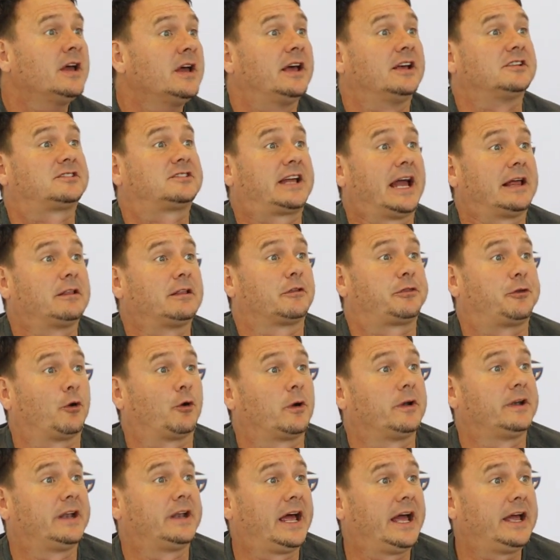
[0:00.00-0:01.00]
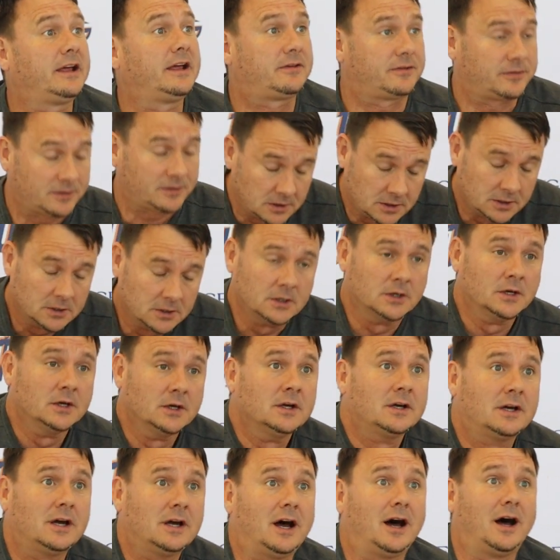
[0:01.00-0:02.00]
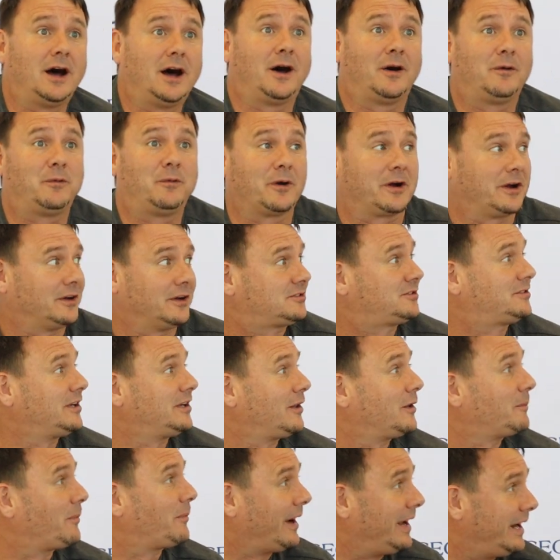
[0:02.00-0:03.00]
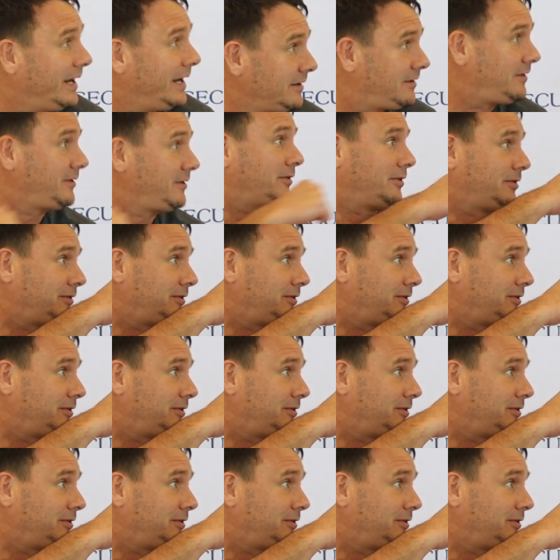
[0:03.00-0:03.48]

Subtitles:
is Kayla Thornton Day. We're going to celebrate it.